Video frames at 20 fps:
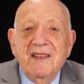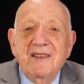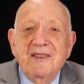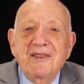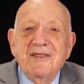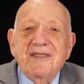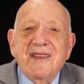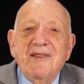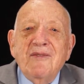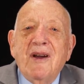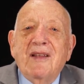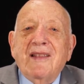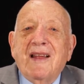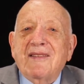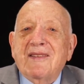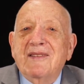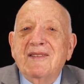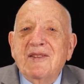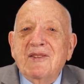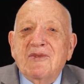You say, well,
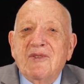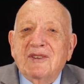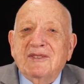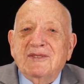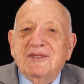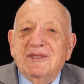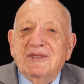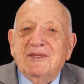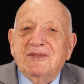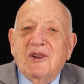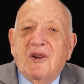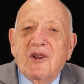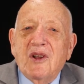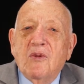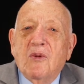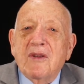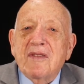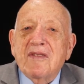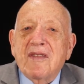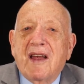that's an interesting story.
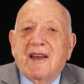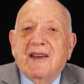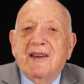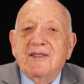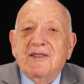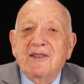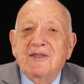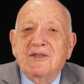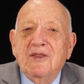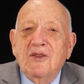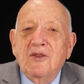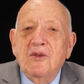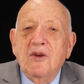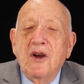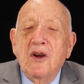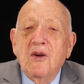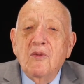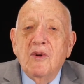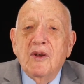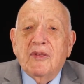What's that got to
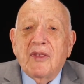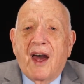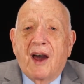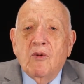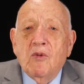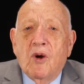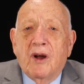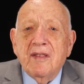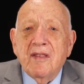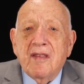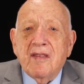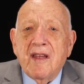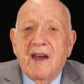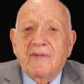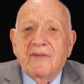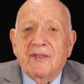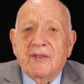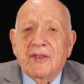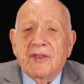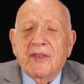do with our
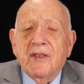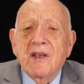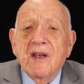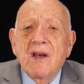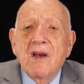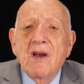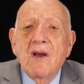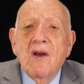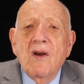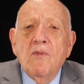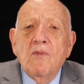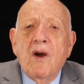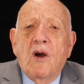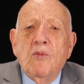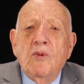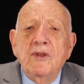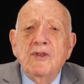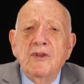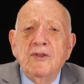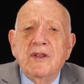1/7?
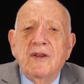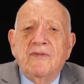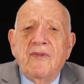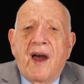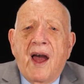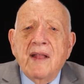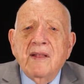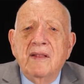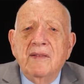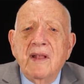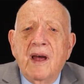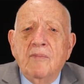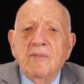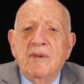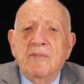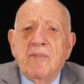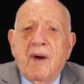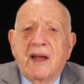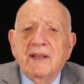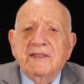Well, when you divide a
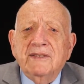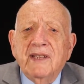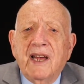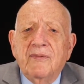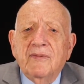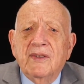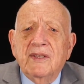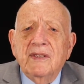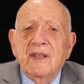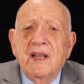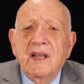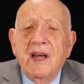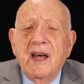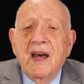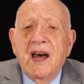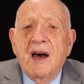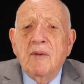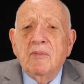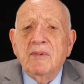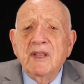number by 7,
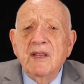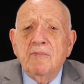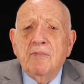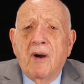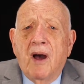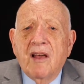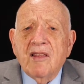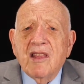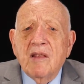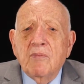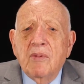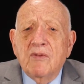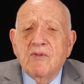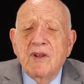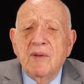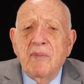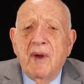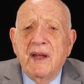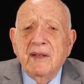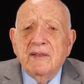how many possible
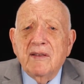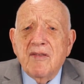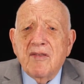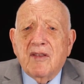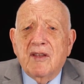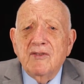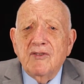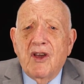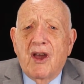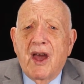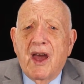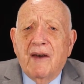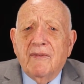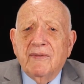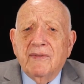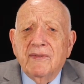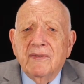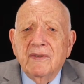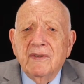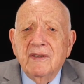remainders can you
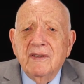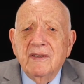have?